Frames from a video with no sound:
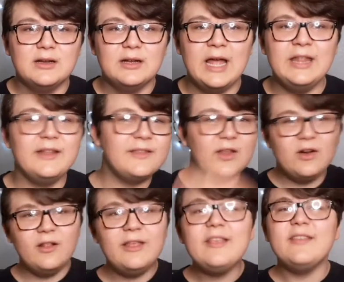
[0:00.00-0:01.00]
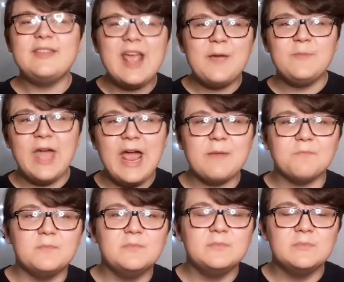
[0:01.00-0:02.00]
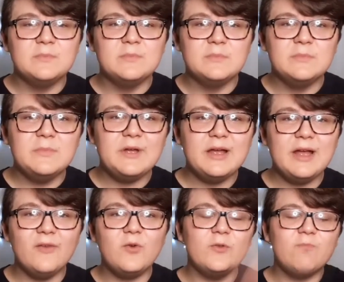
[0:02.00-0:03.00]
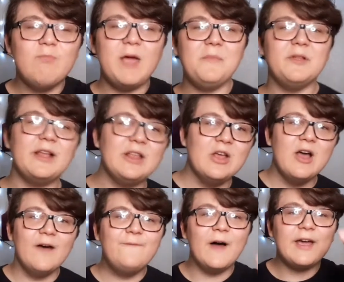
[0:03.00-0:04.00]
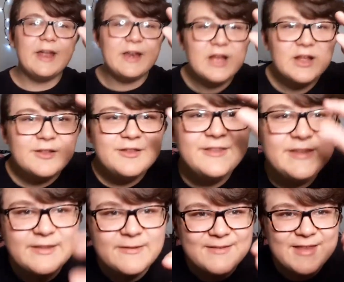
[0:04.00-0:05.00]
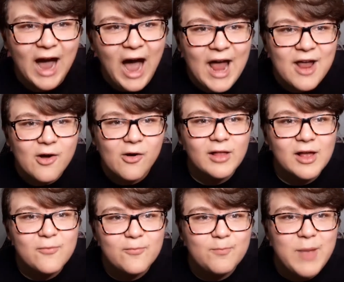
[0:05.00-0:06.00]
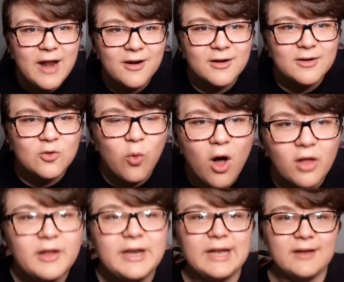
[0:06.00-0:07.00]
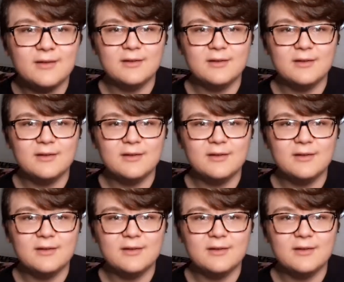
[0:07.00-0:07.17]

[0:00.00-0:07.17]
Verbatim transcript: And it's literally the same game. With maybe like a fucking dial of better quality.